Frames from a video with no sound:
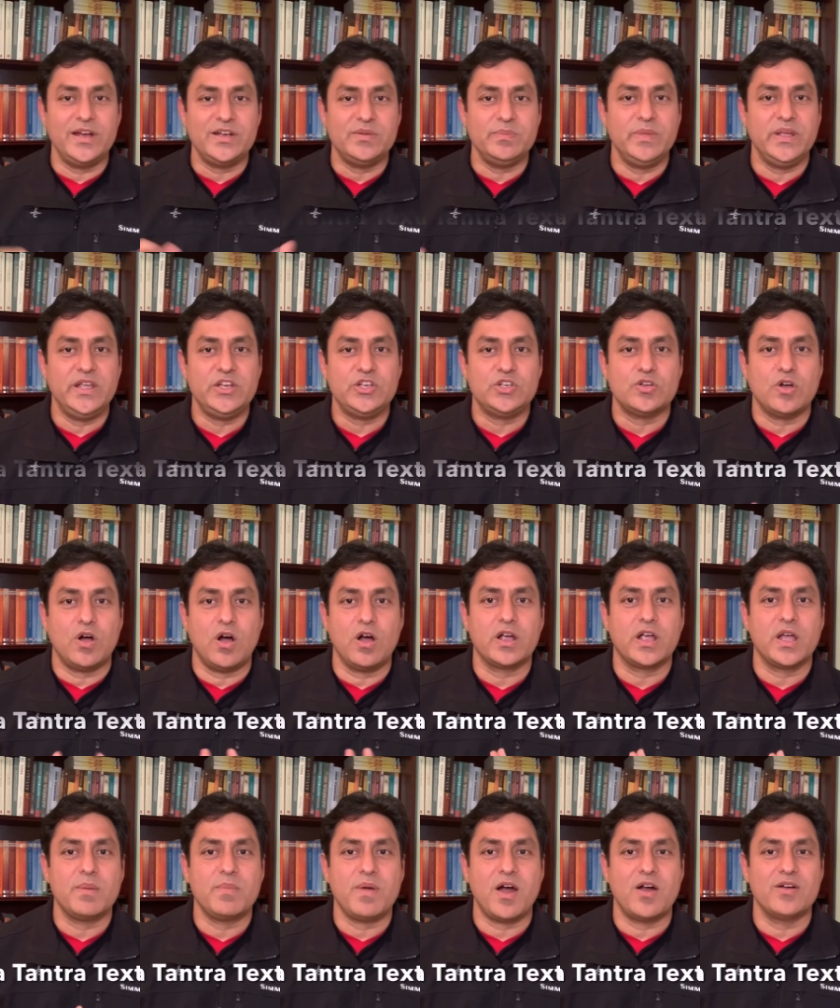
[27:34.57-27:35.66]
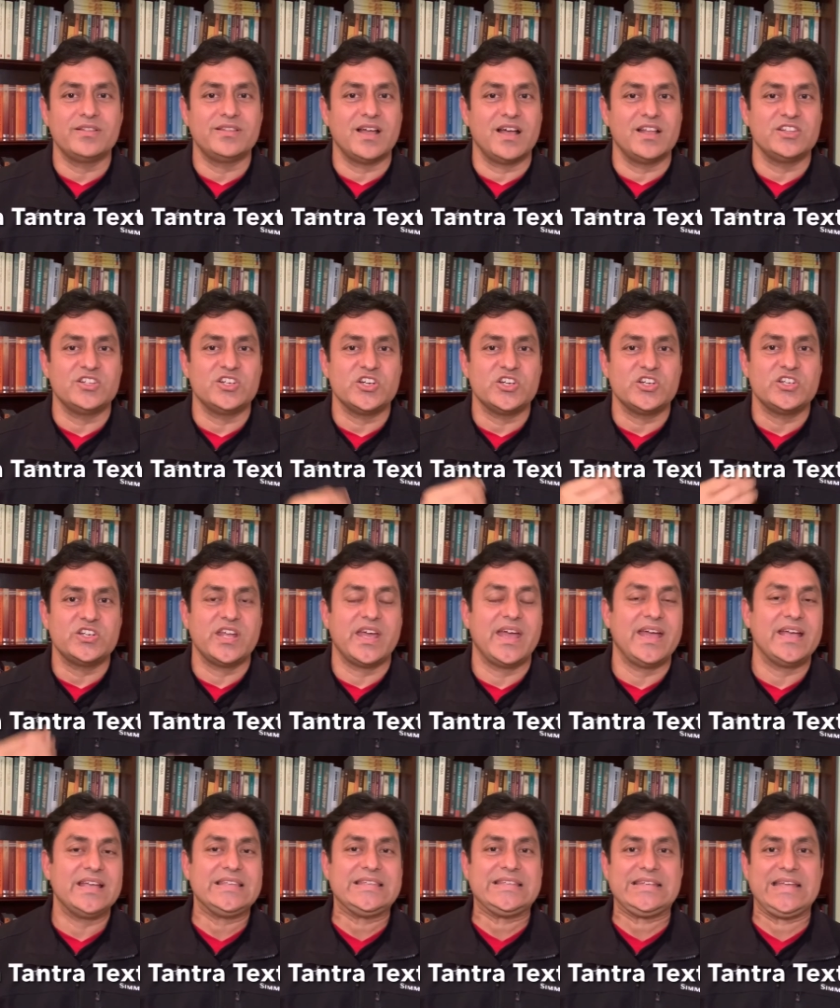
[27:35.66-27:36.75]
me talk about Tantric
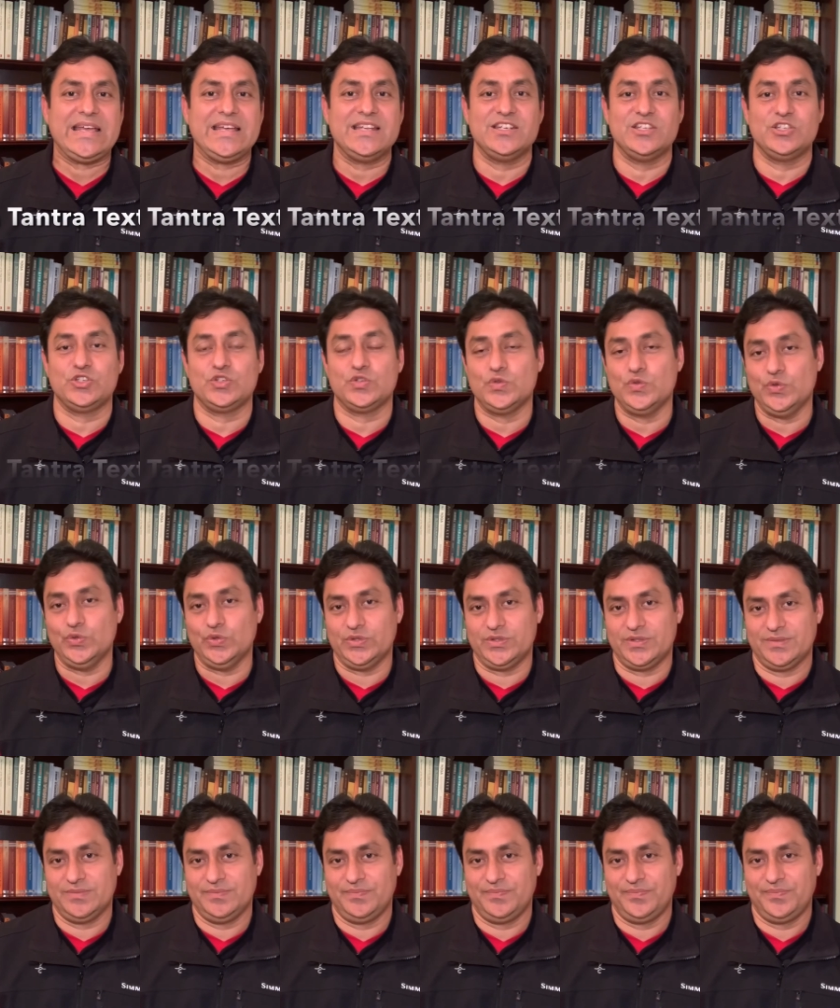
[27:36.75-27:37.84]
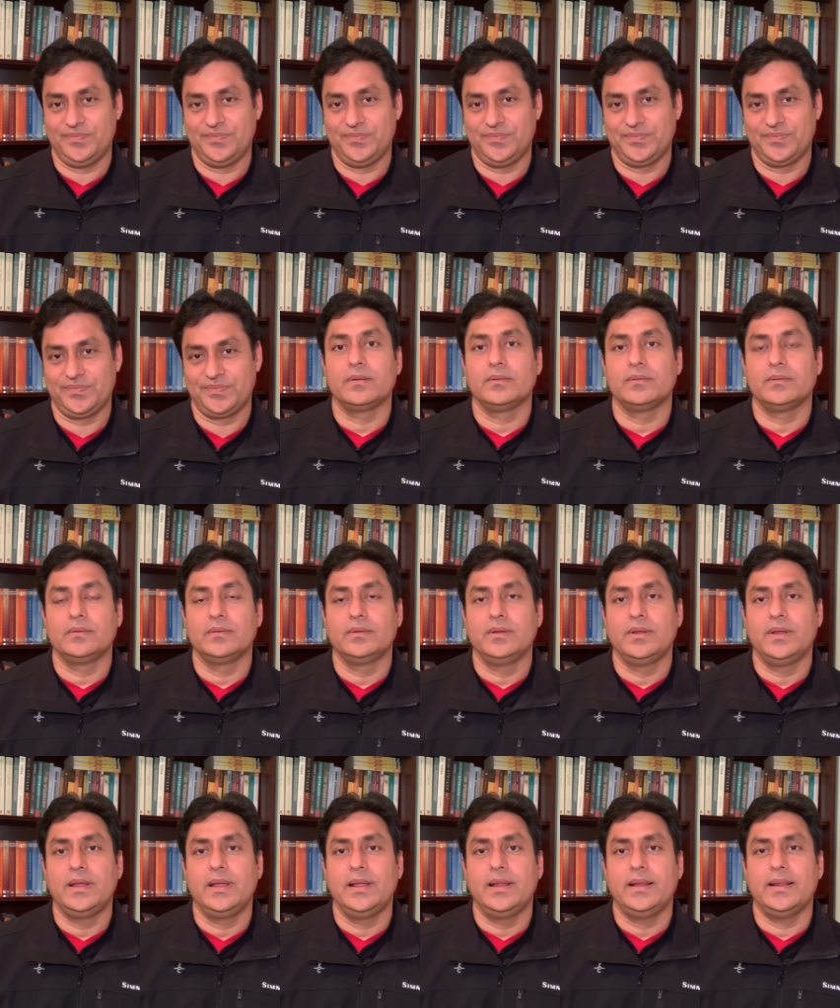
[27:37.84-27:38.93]
texts and schools.
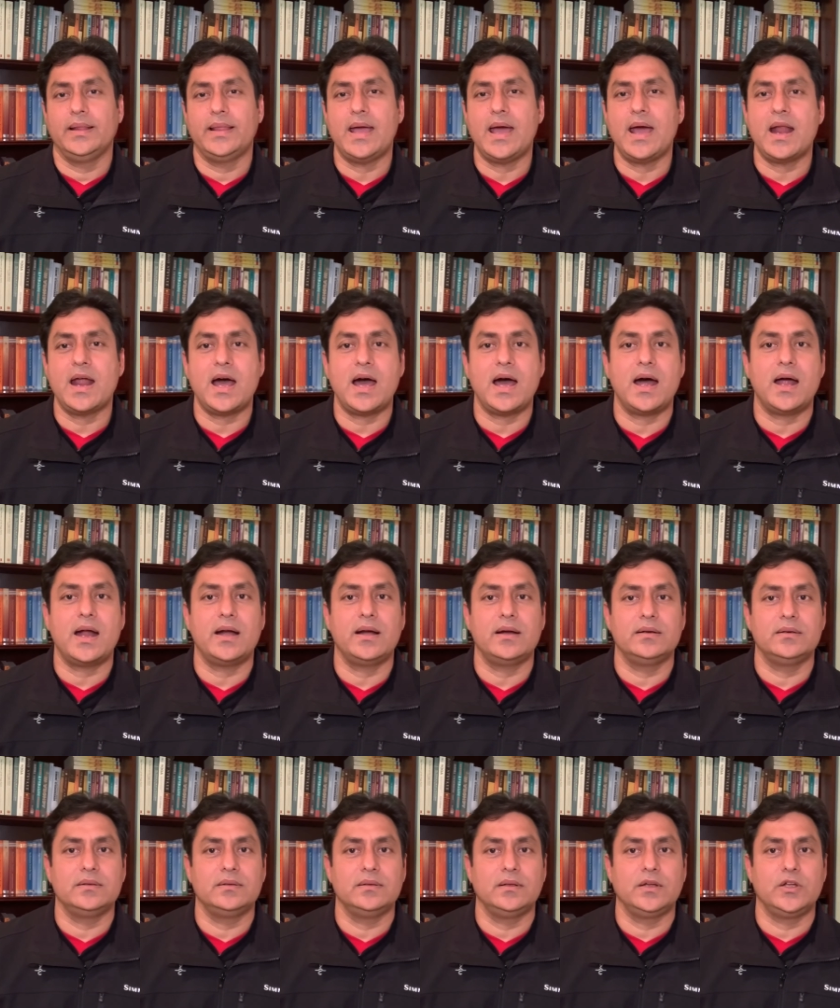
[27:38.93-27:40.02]
There are a